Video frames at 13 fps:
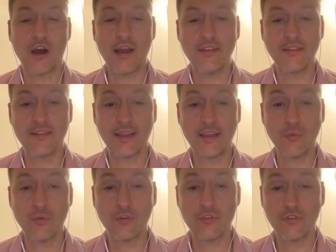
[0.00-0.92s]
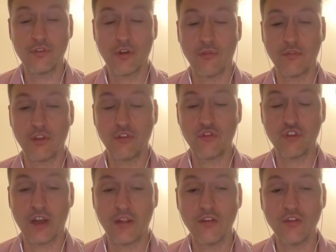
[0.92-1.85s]
sequence of this
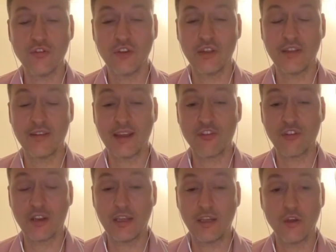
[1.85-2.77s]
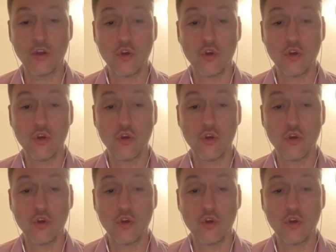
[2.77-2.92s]
challenge is actually